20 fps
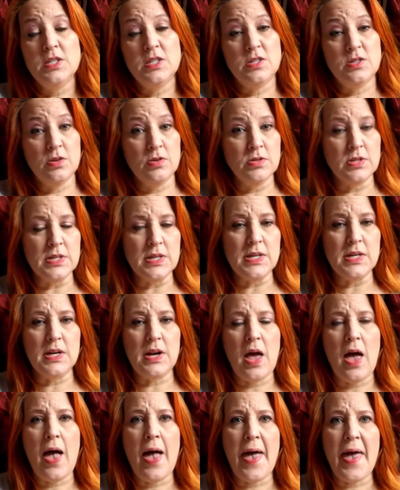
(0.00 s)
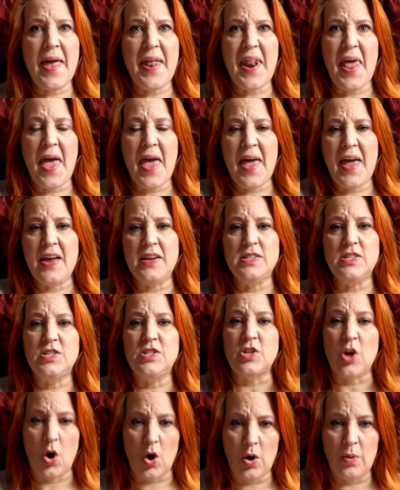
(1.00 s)
Susan had a
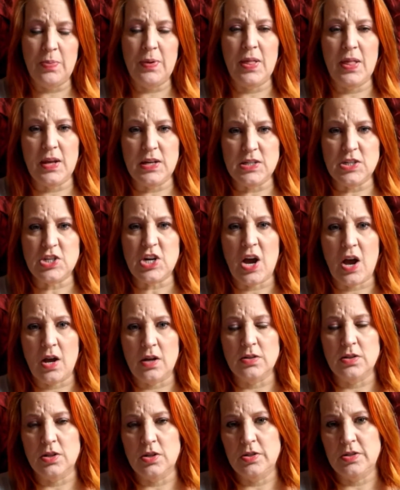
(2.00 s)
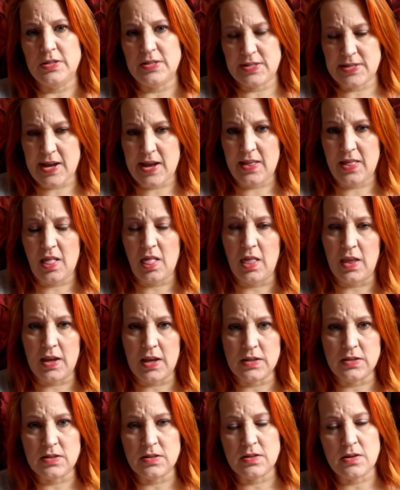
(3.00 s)
turbulent childhood, to say the
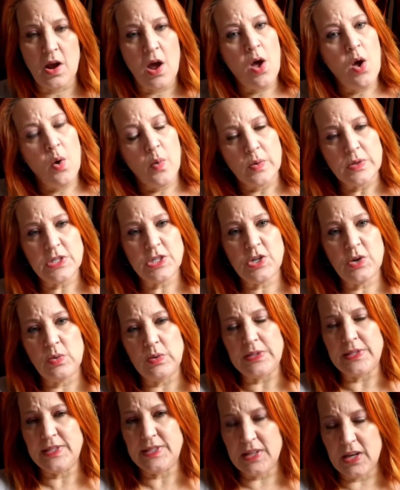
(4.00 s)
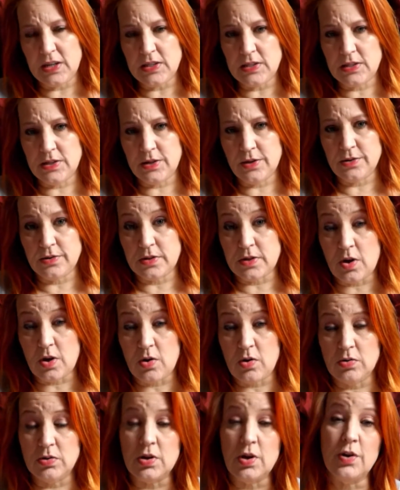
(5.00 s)
least. When she was six years
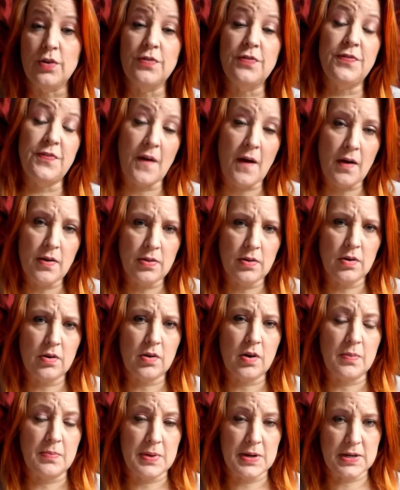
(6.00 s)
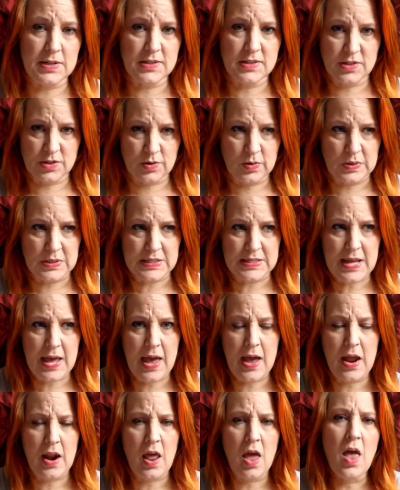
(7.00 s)
old, her father committed
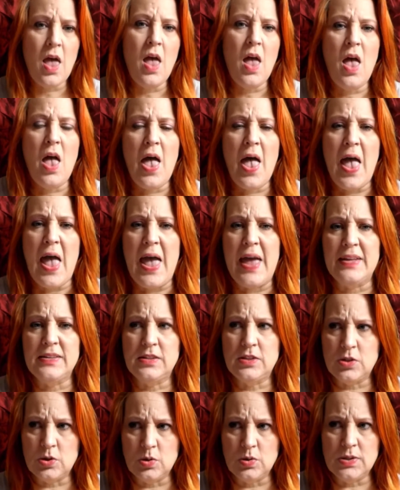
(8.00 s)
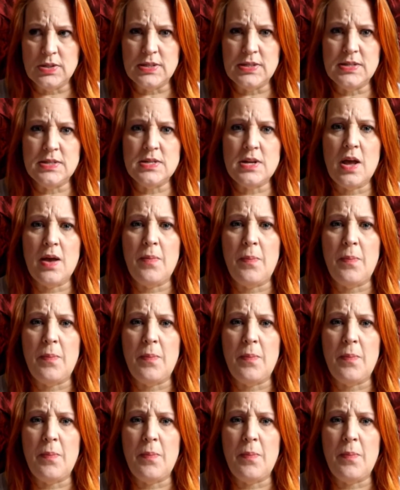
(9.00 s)
suicide, and Susan